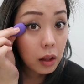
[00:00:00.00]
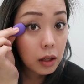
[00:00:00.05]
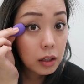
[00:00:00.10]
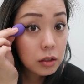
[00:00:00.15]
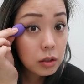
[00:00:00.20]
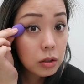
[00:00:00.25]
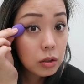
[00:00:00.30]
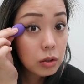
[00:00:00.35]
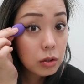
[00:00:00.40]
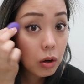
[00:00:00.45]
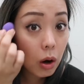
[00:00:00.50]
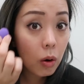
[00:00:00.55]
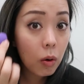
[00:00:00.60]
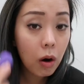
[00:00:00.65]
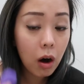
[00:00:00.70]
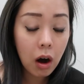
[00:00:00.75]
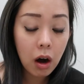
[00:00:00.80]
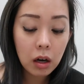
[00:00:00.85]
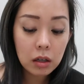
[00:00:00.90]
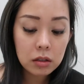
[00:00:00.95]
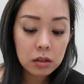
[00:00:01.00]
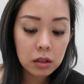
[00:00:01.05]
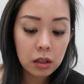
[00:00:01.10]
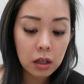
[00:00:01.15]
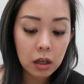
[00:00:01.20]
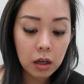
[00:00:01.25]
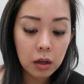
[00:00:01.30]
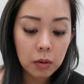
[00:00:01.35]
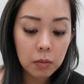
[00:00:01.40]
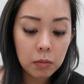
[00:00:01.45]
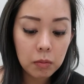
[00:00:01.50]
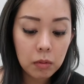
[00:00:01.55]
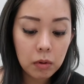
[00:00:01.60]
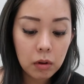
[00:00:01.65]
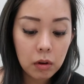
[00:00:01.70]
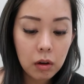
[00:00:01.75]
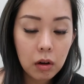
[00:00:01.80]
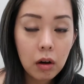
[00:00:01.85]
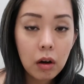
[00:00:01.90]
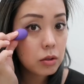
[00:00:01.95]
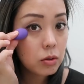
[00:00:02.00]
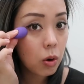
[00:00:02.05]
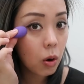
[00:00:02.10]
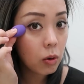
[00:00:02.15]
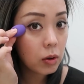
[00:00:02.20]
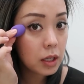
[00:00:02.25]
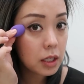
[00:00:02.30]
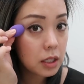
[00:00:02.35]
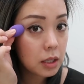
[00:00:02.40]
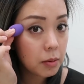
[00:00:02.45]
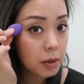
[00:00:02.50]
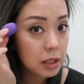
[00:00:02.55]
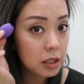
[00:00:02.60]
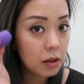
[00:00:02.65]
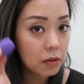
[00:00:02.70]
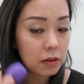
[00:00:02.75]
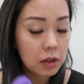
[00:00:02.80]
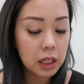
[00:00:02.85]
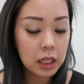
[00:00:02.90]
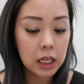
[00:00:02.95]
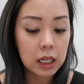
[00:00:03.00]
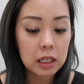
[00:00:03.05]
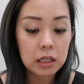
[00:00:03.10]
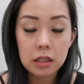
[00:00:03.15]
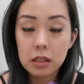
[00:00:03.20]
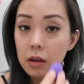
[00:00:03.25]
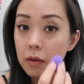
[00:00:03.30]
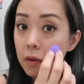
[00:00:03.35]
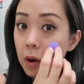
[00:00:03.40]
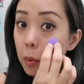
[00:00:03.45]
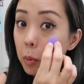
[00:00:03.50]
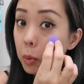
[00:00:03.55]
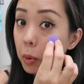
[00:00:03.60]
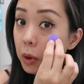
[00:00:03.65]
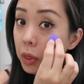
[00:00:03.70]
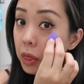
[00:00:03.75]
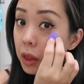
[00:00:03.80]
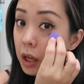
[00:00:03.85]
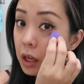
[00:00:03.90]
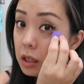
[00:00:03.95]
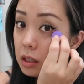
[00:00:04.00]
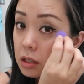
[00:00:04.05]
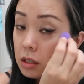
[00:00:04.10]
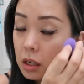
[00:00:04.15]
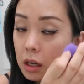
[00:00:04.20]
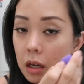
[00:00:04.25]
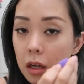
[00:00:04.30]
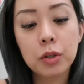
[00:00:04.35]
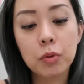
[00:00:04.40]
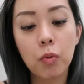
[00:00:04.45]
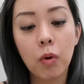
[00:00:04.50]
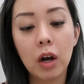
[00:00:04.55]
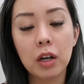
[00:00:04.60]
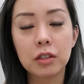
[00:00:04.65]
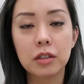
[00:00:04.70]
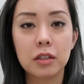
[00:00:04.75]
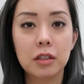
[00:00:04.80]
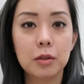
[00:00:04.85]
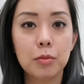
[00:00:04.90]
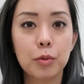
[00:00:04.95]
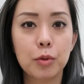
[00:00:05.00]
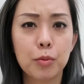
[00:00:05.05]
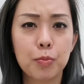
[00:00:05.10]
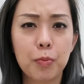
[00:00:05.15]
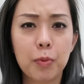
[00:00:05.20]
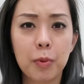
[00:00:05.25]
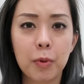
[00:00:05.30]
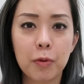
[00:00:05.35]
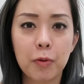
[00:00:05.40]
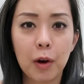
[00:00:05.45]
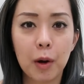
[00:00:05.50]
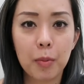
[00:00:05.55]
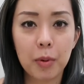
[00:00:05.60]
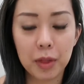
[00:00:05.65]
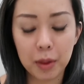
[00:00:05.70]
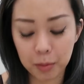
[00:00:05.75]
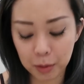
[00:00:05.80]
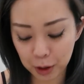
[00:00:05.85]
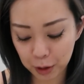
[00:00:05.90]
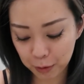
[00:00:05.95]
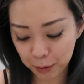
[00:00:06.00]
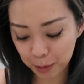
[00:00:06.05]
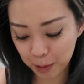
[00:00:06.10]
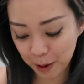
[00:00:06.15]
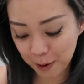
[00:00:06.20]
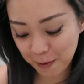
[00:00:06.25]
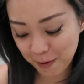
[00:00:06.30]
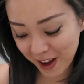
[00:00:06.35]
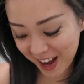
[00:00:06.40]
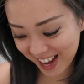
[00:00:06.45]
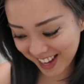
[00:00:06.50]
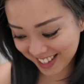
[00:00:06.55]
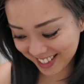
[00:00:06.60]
That's so awesome. I totally see myself cleaning stuff up with this. I should wash these before I put them all over my face.